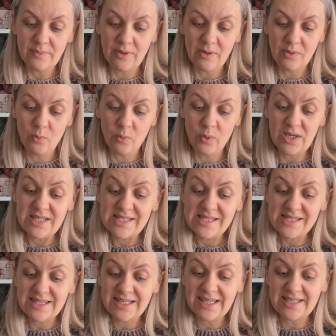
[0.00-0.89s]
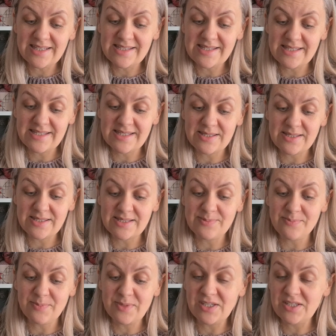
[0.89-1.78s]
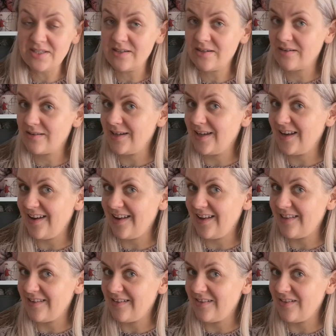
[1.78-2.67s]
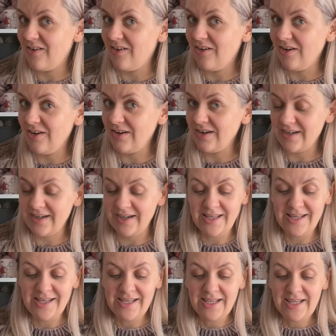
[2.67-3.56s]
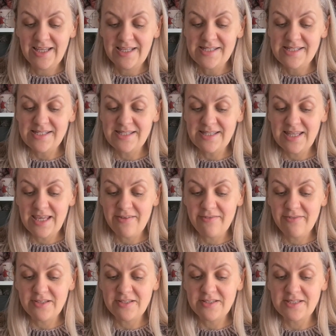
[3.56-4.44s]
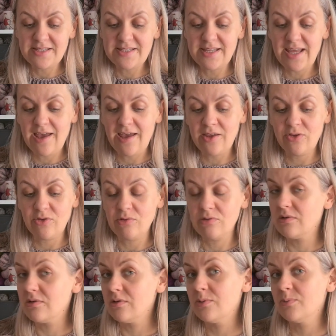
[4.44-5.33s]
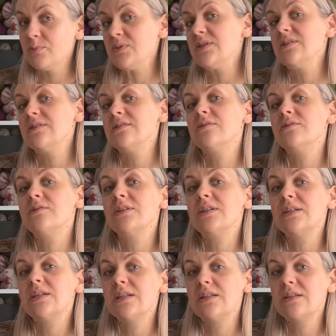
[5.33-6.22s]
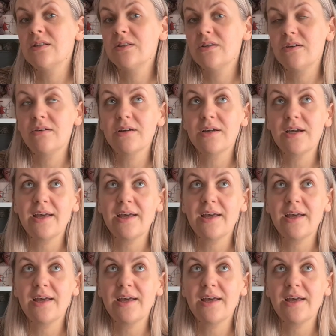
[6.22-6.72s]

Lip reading: Westknit's Mystery Knit-along, Stephen's annual Mystery Knit-along.